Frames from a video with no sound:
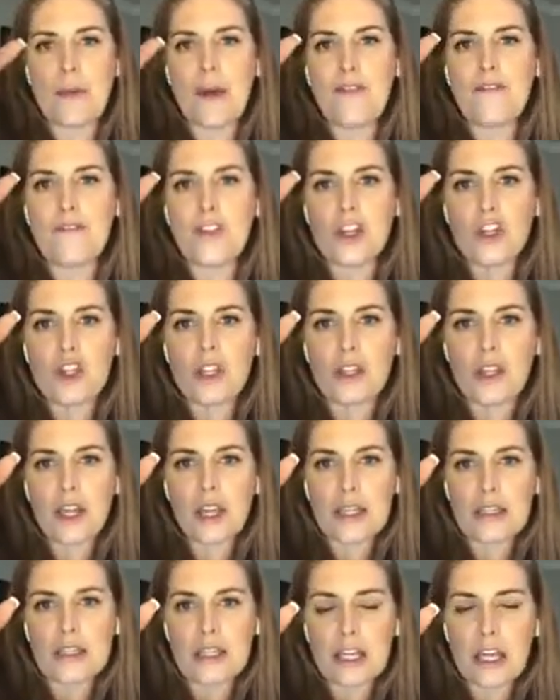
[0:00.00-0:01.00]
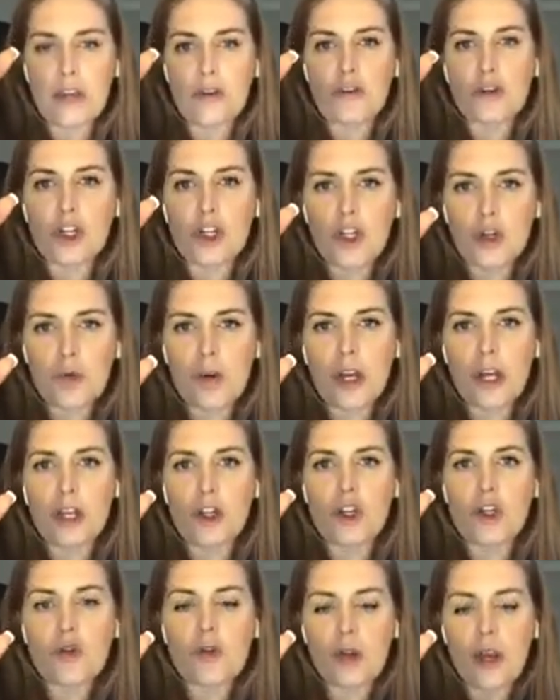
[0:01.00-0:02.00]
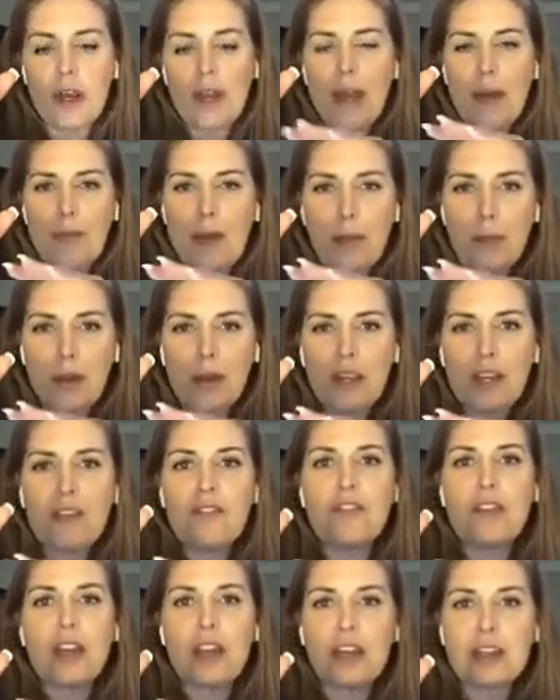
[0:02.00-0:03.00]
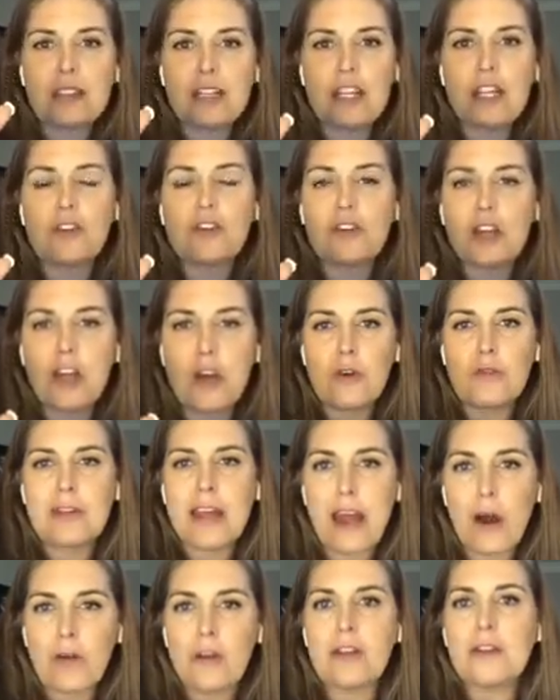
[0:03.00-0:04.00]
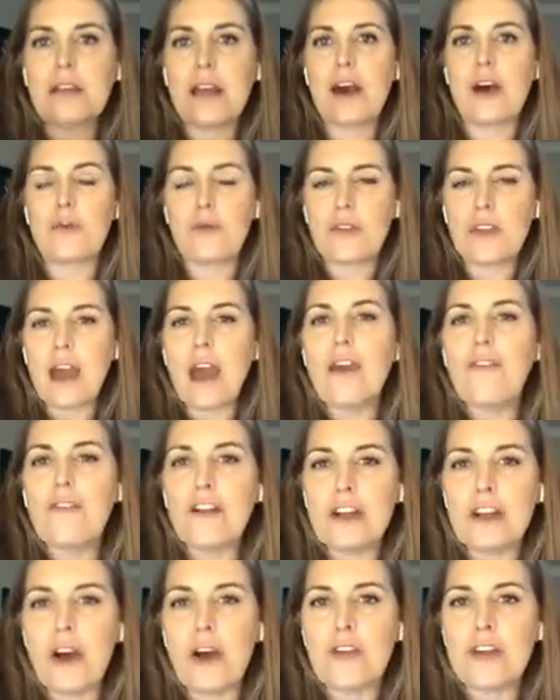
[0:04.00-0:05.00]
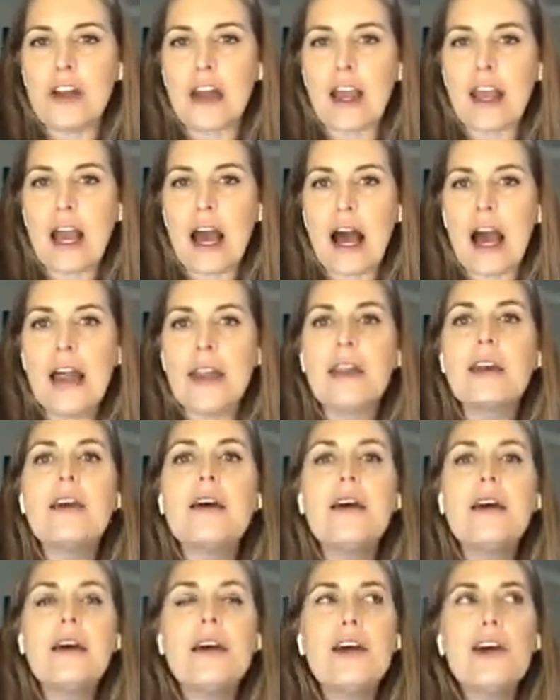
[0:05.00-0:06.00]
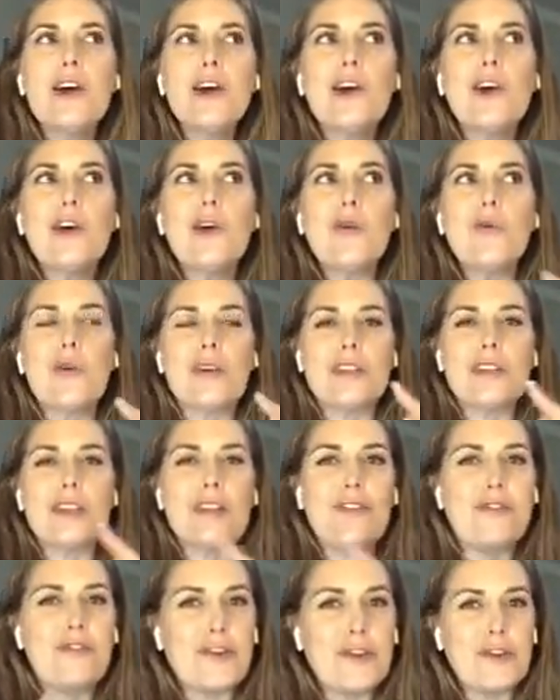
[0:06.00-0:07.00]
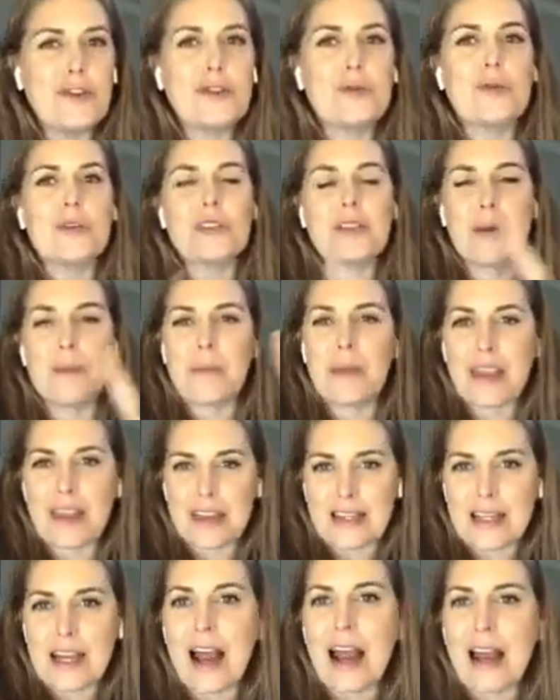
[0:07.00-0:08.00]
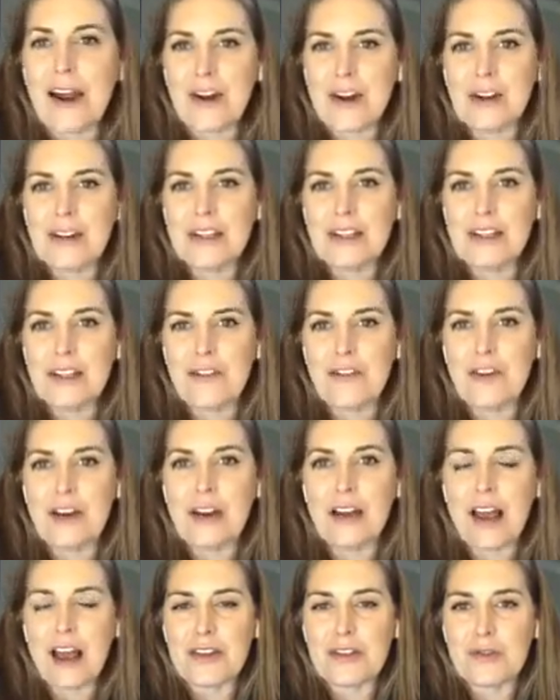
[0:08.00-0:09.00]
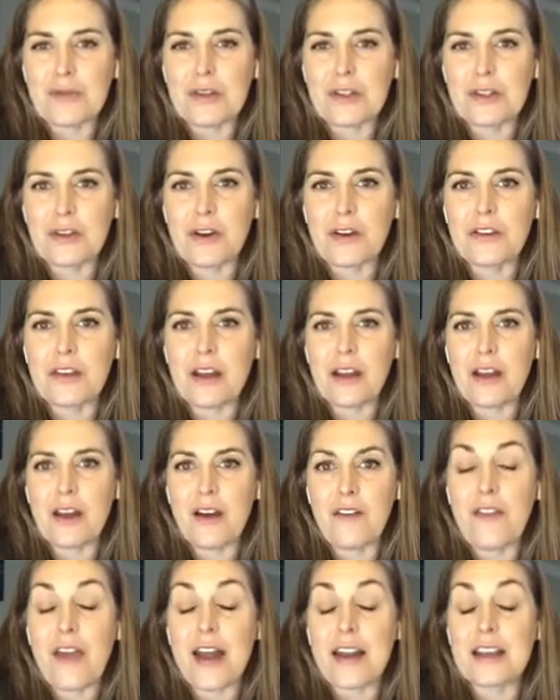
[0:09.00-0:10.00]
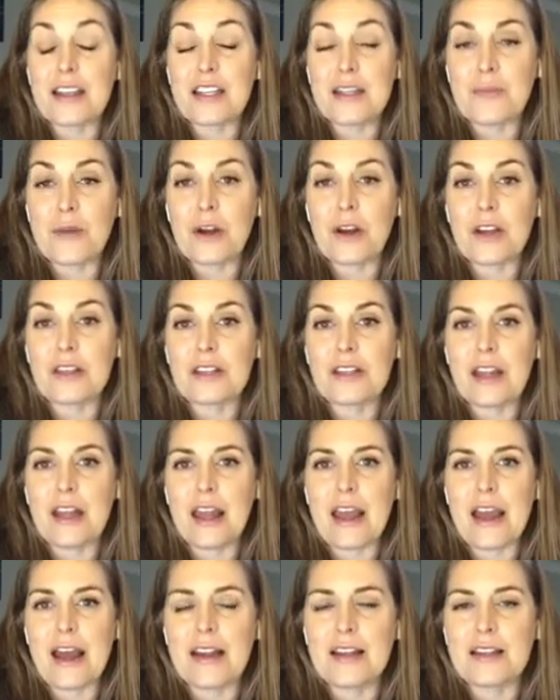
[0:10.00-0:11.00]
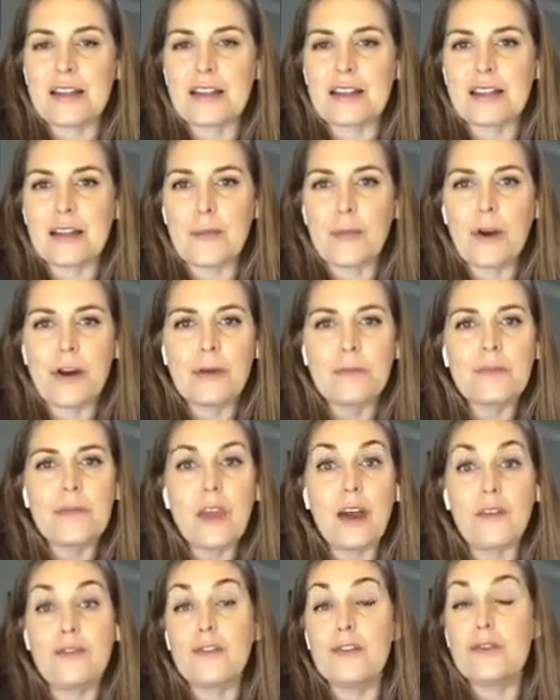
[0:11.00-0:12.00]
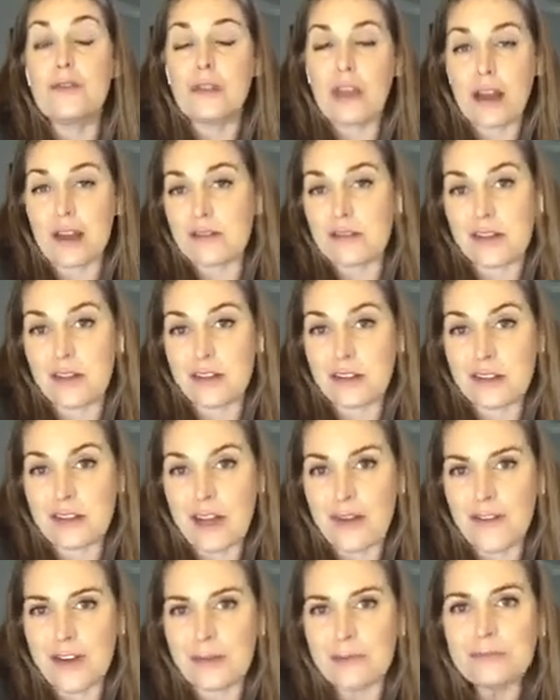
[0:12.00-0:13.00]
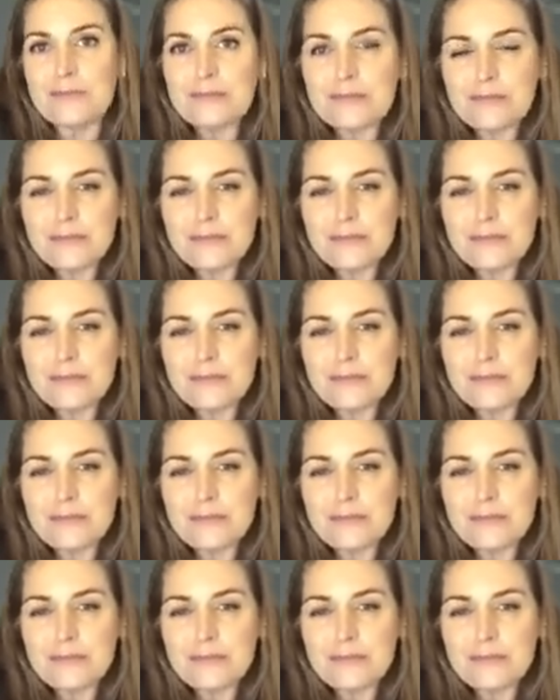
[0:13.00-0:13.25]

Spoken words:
my vision that continued to shrink and shrink, and my belief that continued to go down and down with every no that I got, was infused with something entirely different as a result of that experience that I had in December of 2007.